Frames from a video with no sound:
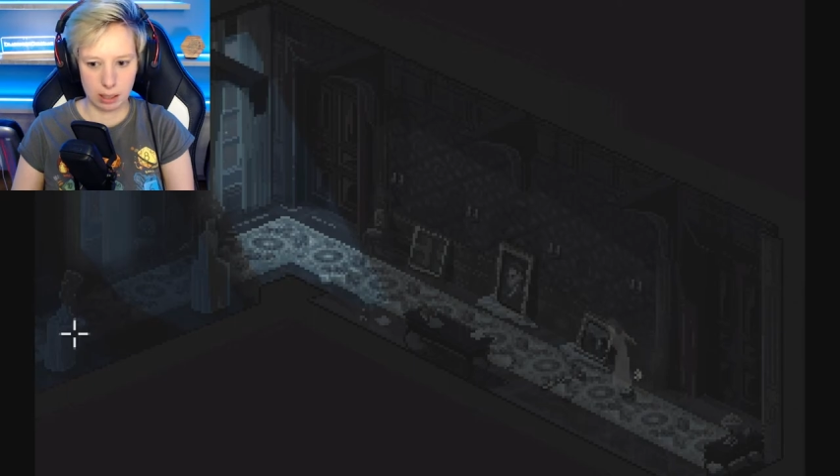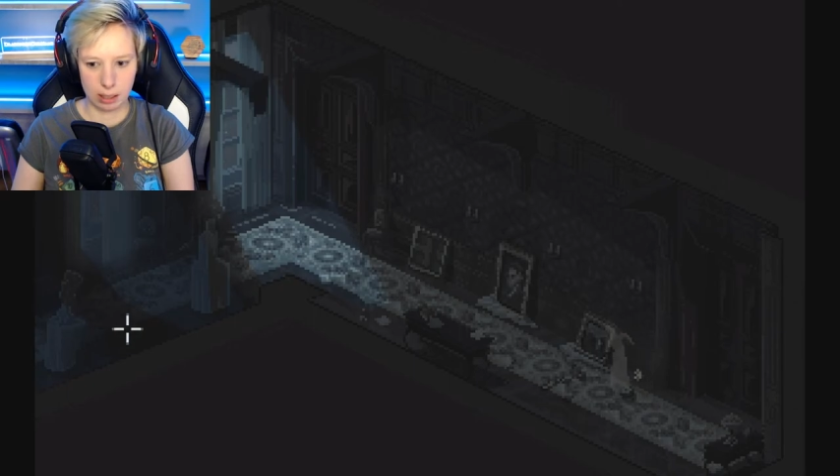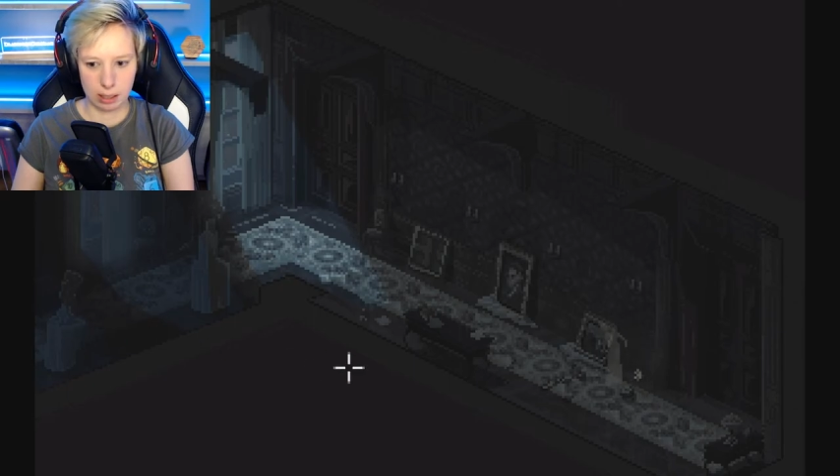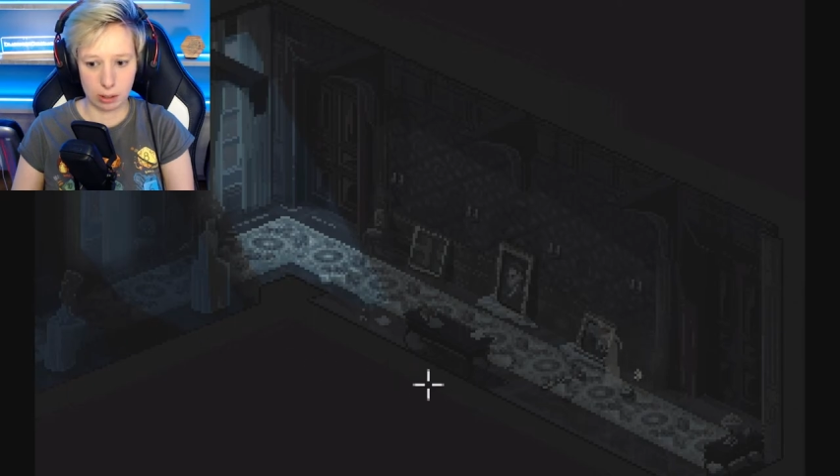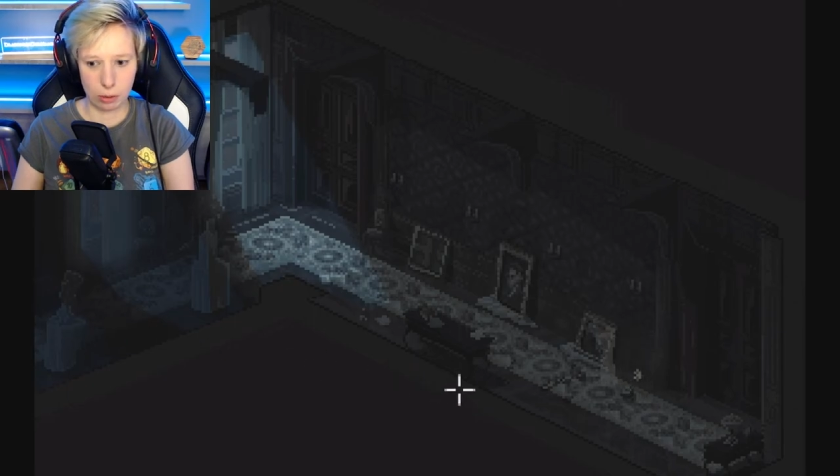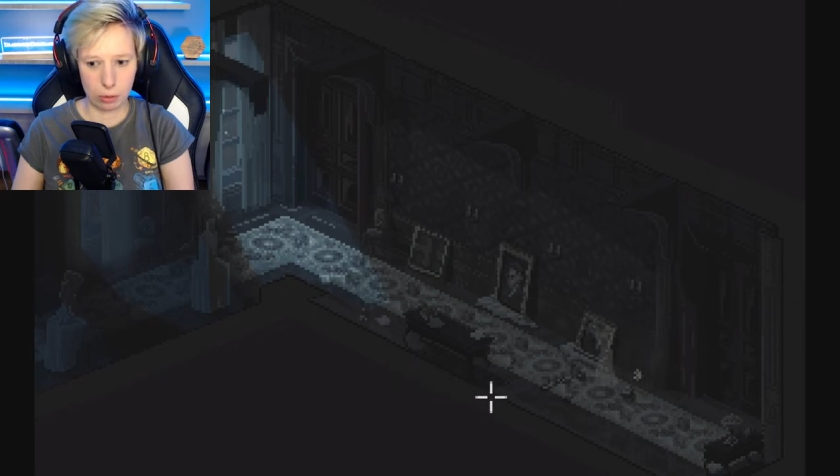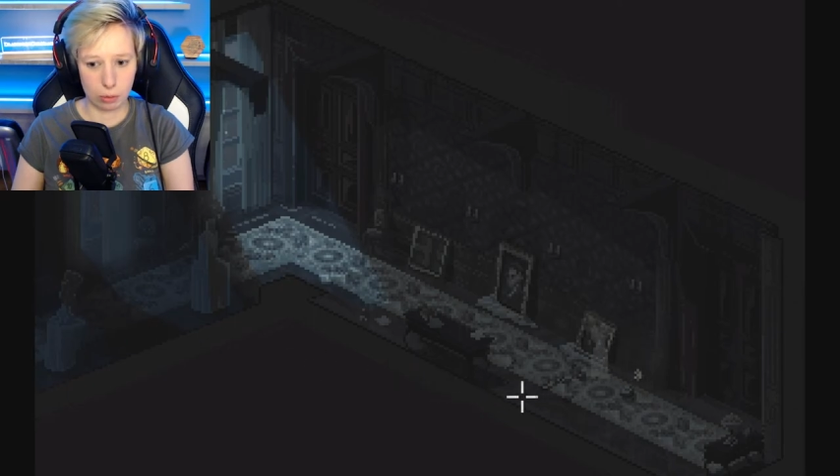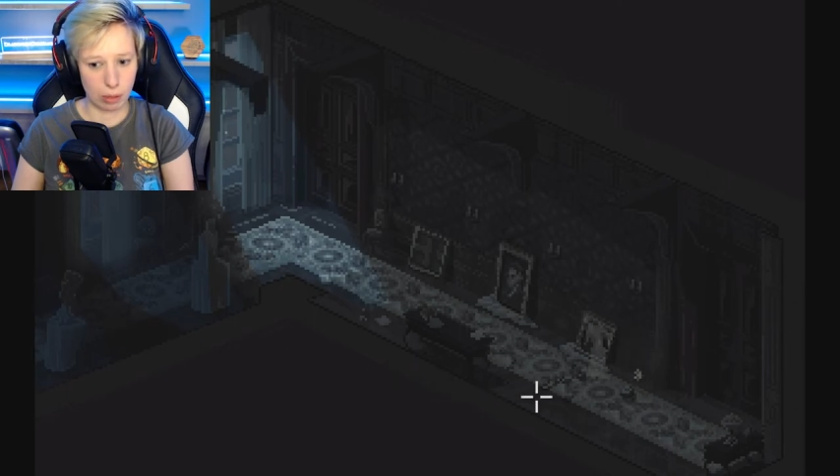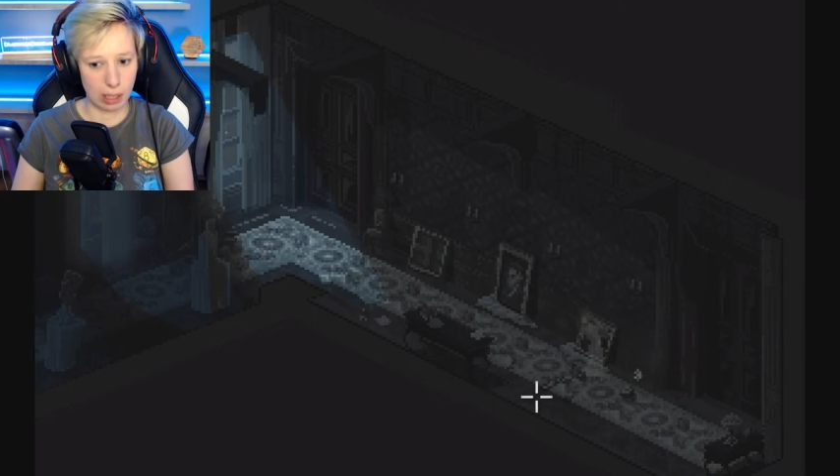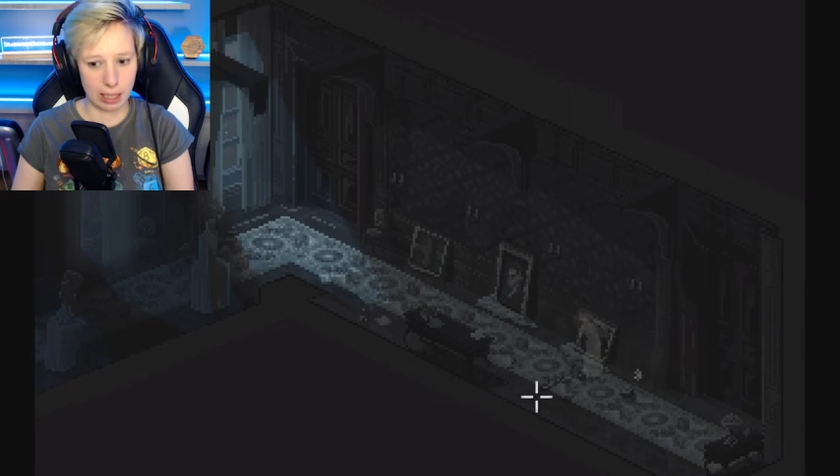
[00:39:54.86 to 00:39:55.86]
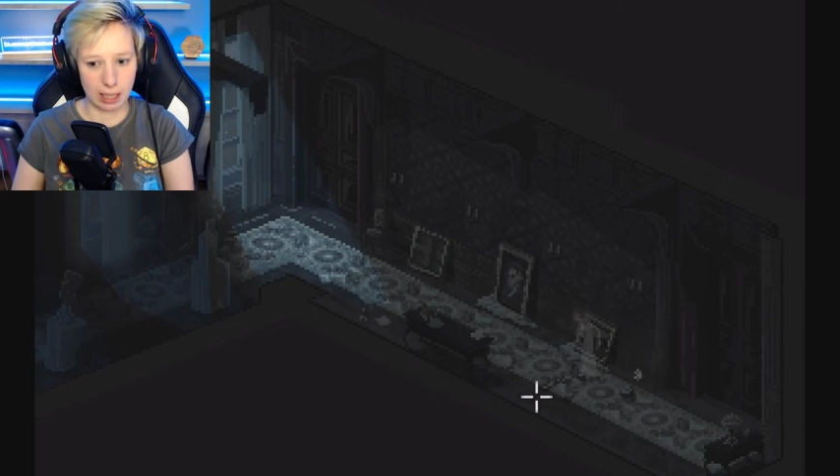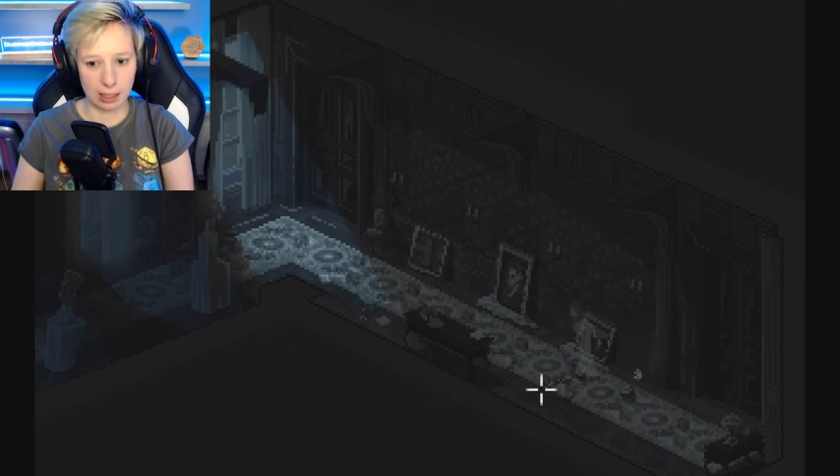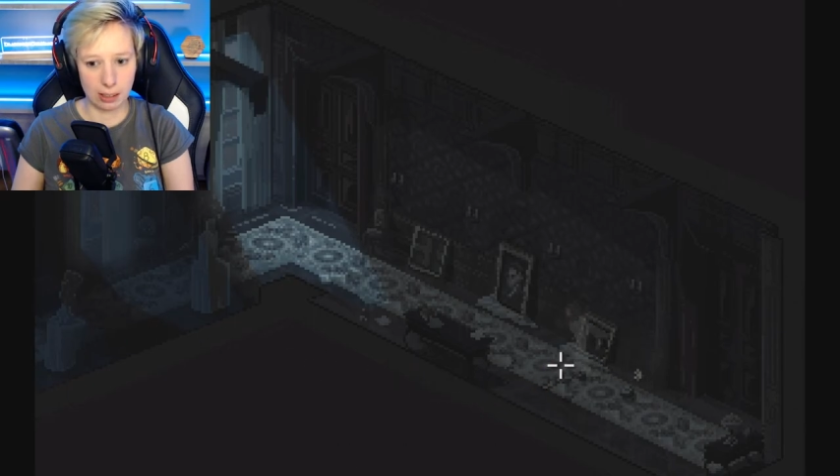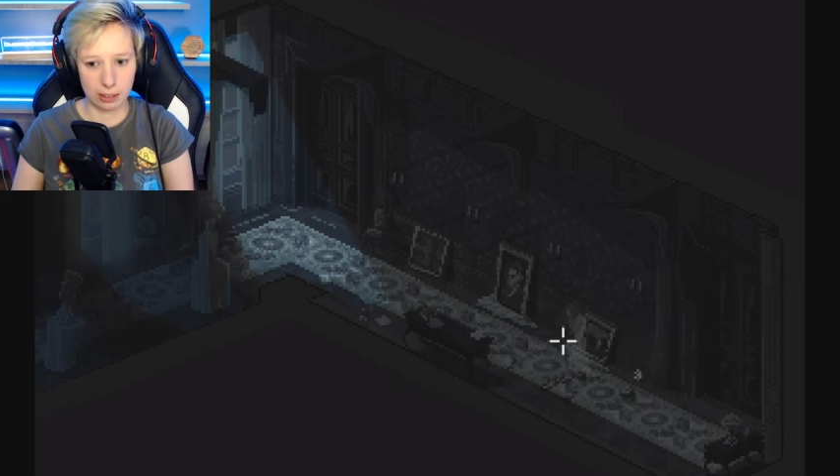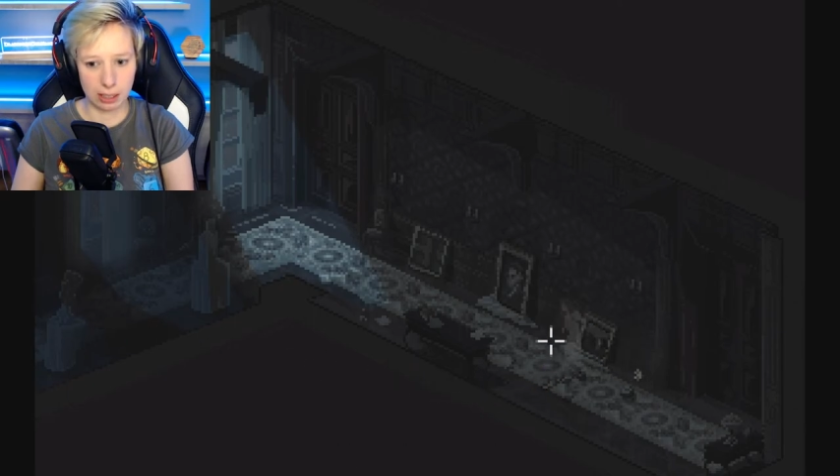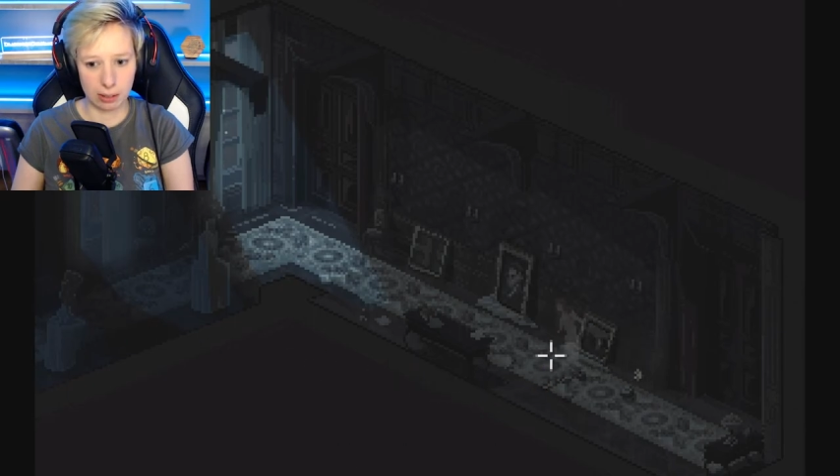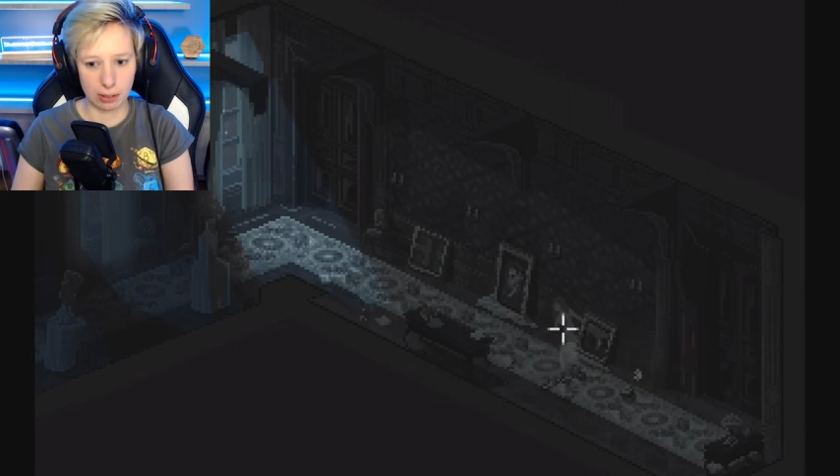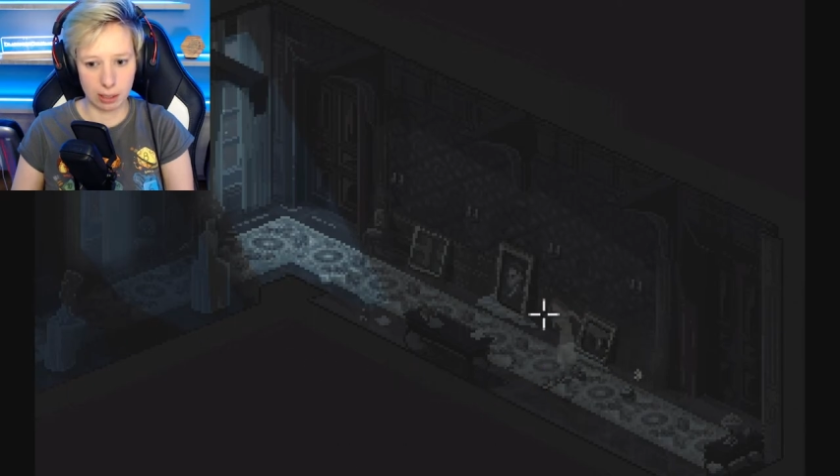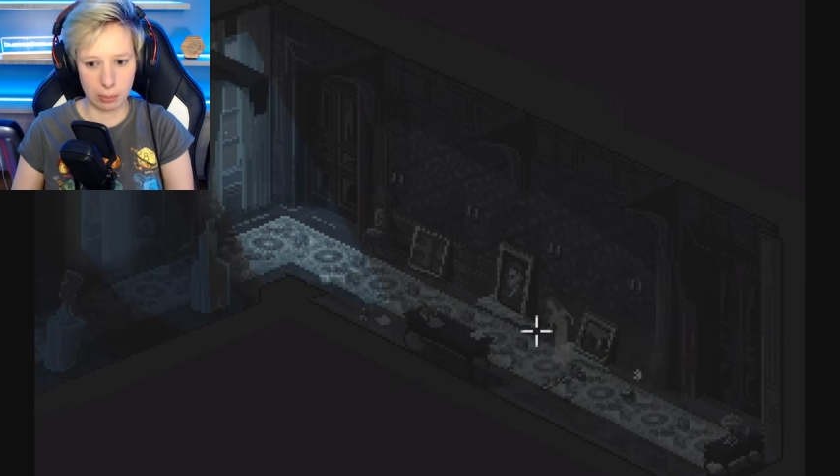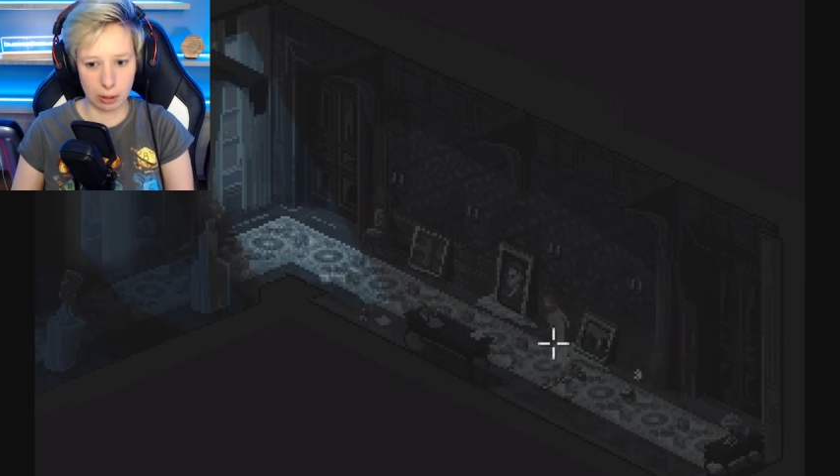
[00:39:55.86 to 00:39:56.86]
You really are not here
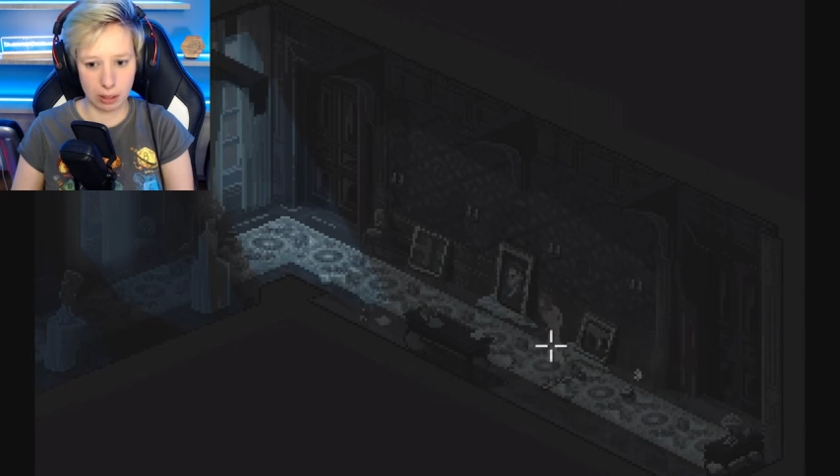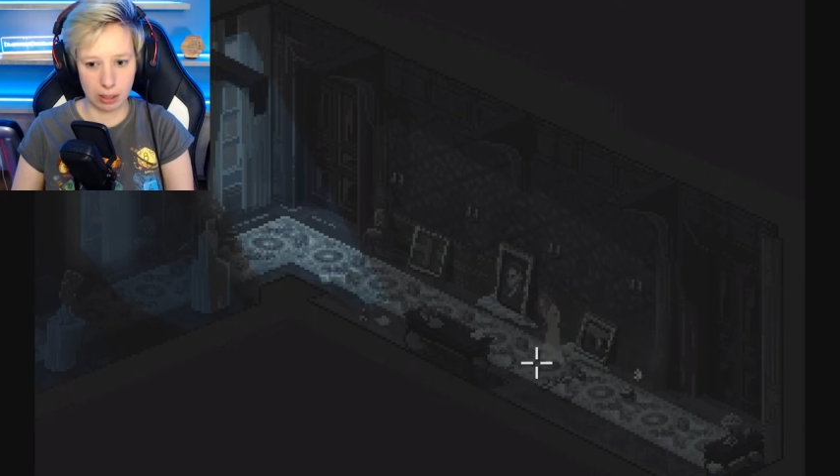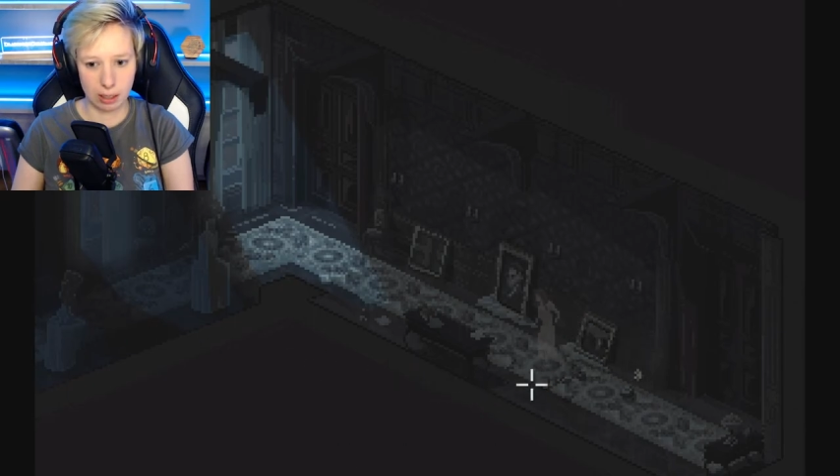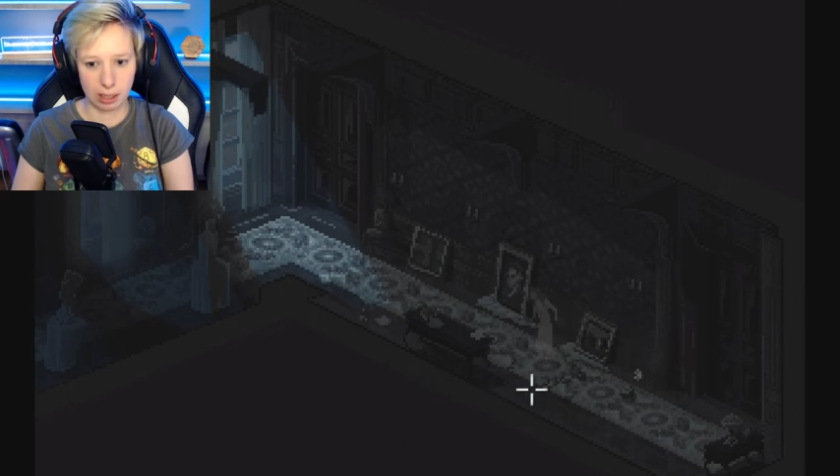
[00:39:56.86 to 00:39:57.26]
anymore.